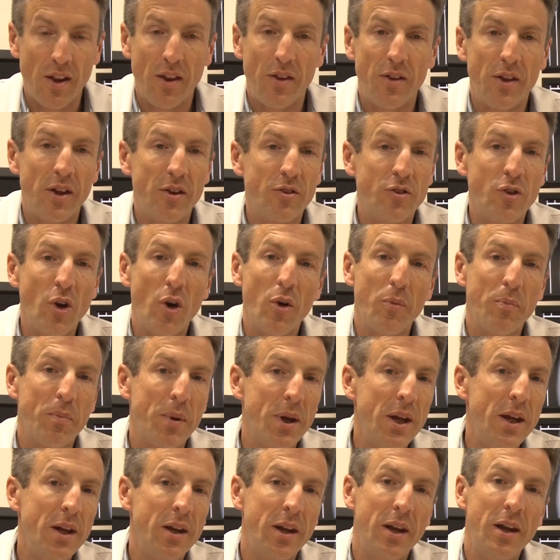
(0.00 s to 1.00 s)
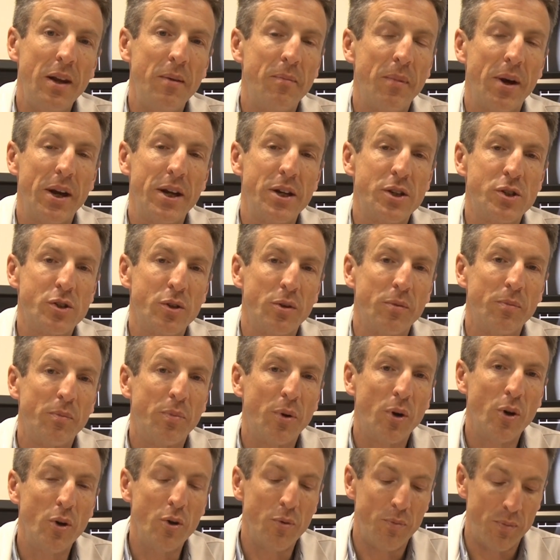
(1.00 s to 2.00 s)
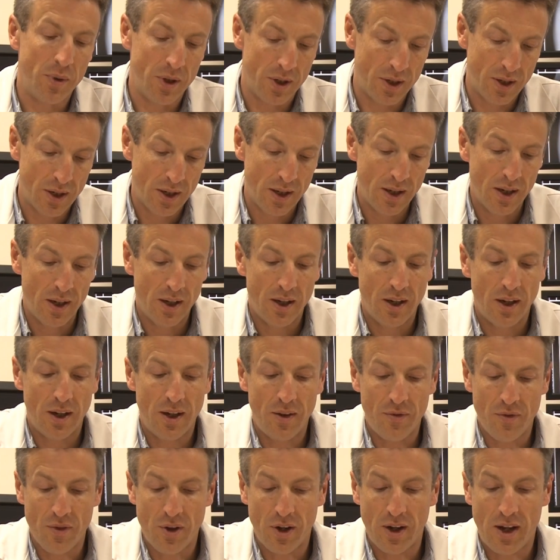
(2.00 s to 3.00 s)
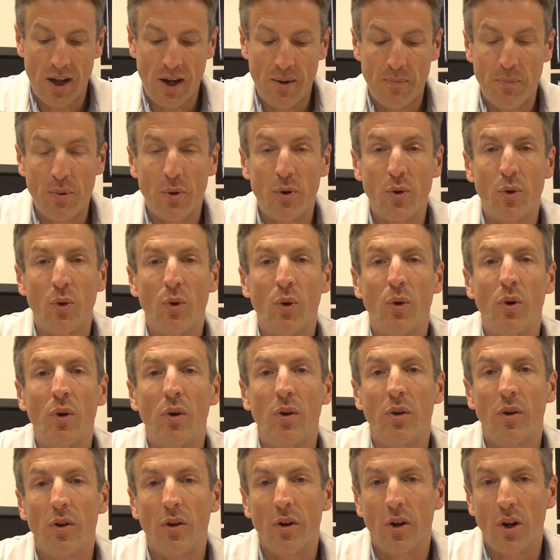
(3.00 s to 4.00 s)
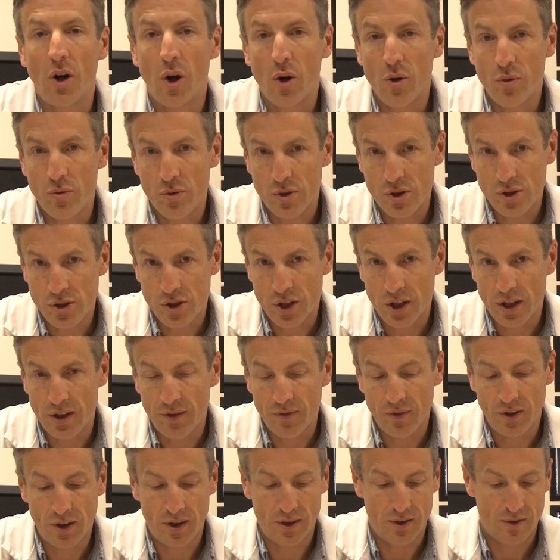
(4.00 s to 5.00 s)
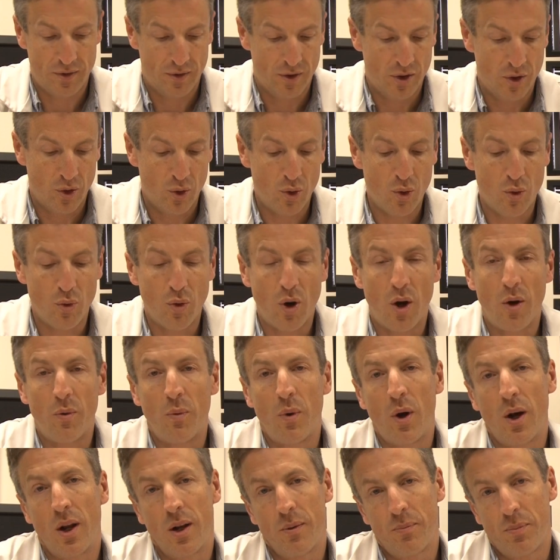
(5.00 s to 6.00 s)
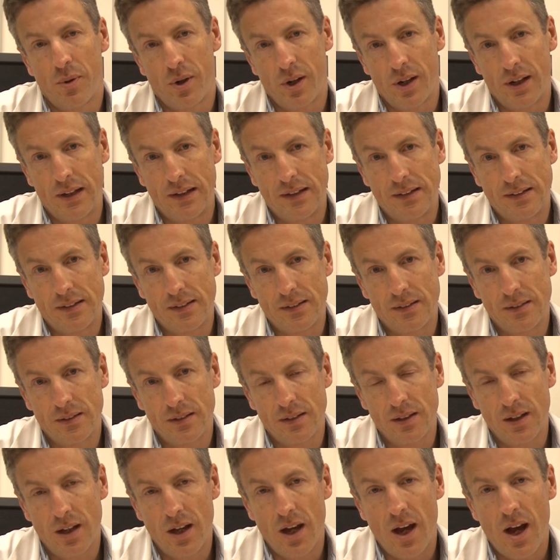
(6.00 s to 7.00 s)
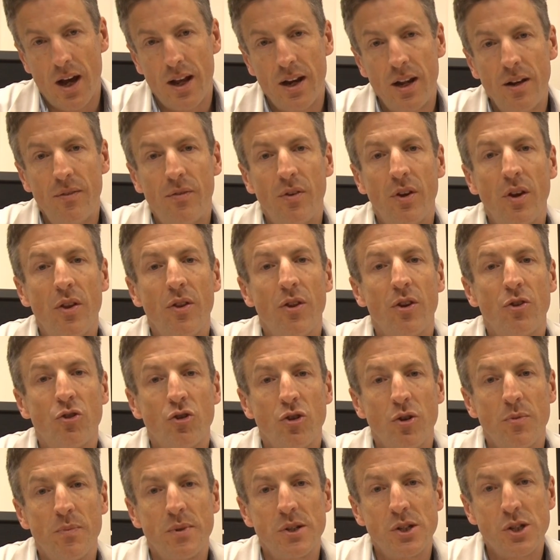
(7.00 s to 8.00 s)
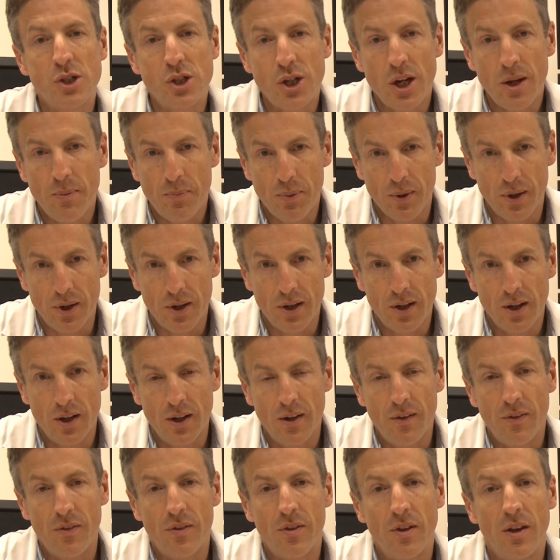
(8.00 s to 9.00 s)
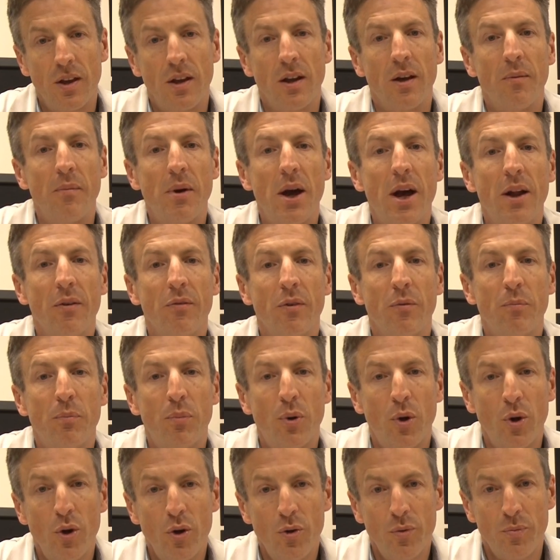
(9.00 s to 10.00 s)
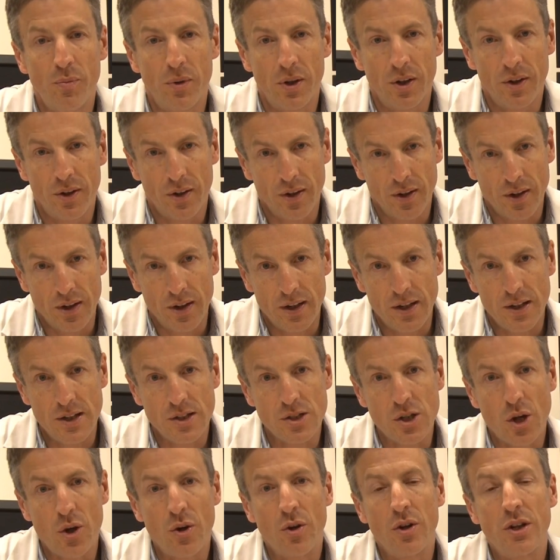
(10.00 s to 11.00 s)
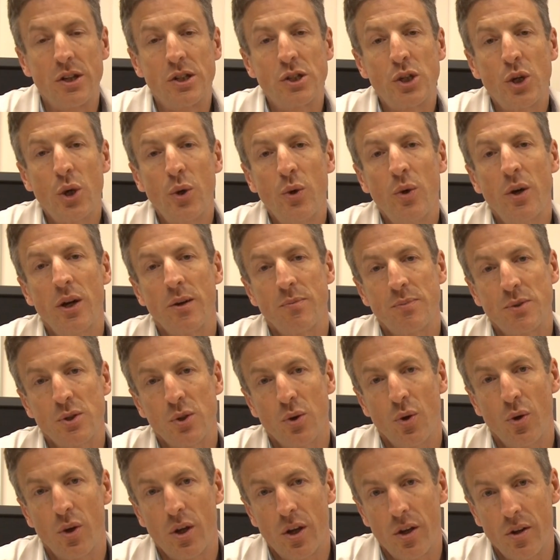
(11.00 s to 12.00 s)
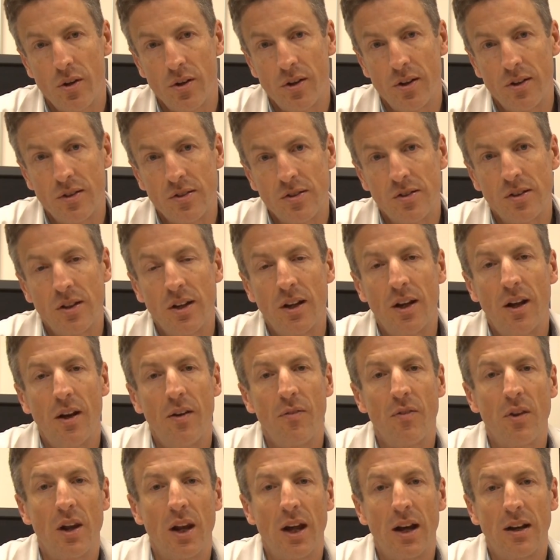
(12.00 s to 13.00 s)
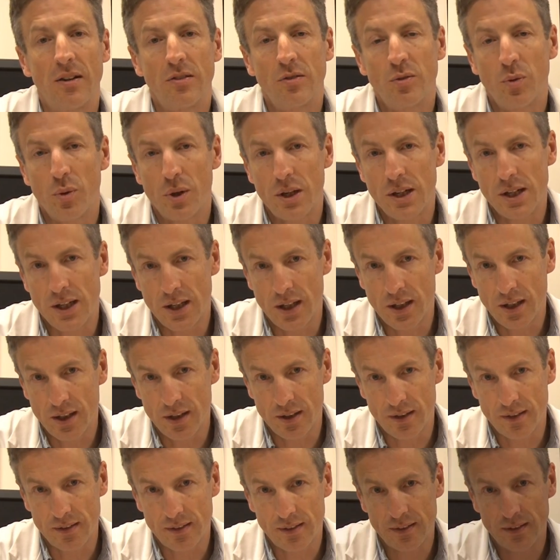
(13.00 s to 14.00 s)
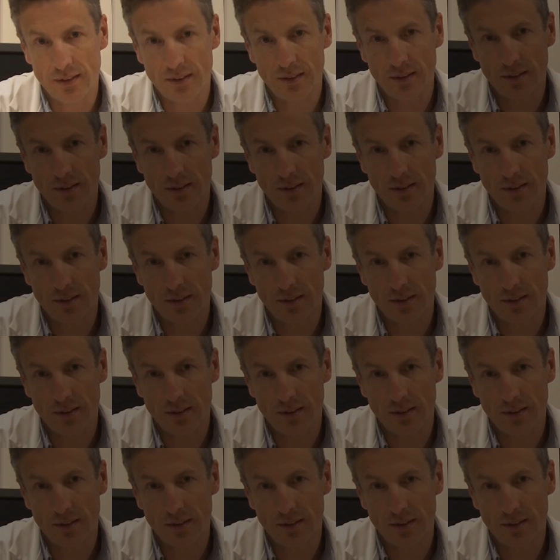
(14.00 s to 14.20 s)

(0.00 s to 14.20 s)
there has not been any major improvement in the Labrador, Golden Retriever or Rottweiler breeds. And even in the German Shepherd, the amount of improvement is only 2 hip score units in the last 20 years.